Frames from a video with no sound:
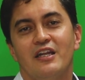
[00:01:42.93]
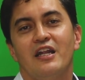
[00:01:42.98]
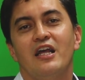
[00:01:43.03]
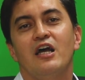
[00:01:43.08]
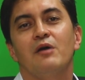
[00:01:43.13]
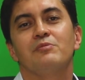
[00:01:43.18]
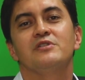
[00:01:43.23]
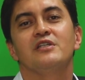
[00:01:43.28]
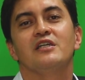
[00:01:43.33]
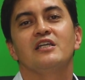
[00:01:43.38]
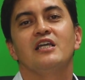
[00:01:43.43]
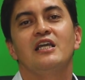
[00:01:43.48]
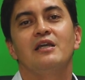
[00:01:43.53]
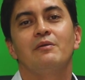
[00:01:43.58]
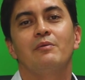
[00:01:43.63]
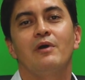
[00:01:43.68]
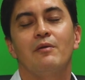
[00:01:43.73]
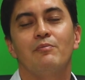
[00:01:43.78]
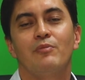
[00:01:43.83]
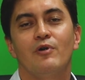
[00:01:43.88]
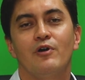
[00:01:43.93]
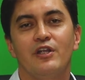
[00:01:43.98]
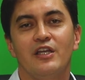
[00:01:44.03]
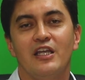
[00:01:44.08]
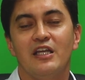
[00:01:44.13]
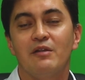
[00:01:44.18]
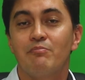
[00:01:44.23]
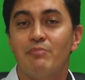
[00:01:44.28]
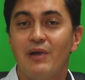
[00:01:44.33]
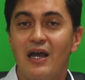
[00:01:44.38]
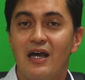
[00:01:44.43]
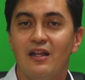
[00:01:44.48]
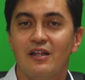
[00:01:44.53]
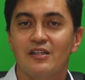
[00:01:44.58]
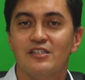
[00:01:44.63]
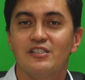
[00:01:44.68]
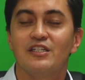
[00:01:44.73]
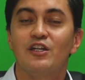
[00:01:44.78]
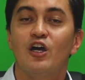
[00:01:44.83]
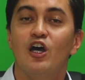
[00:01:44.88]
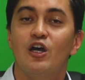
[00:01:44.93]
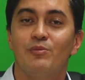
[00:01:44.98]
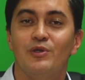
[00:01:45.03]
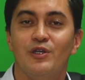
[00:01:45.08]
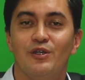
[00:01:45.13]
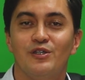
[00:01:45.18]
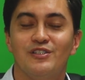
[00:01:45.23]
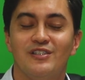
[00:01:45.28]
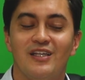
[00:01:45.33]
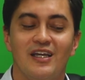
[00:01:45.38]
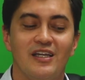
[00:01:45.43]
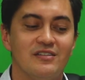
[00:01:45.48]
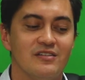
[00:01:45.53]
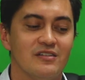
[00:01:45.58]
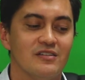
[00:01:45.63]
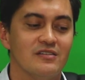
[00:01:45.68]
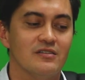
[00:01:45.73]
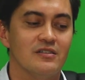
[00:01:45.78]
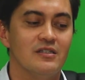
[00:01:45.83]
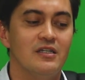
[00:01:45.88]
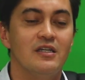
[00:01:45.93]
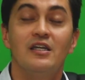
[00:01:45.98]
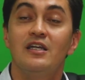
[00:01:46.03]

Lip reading: It helps to keep our body in balance, in homeostasis.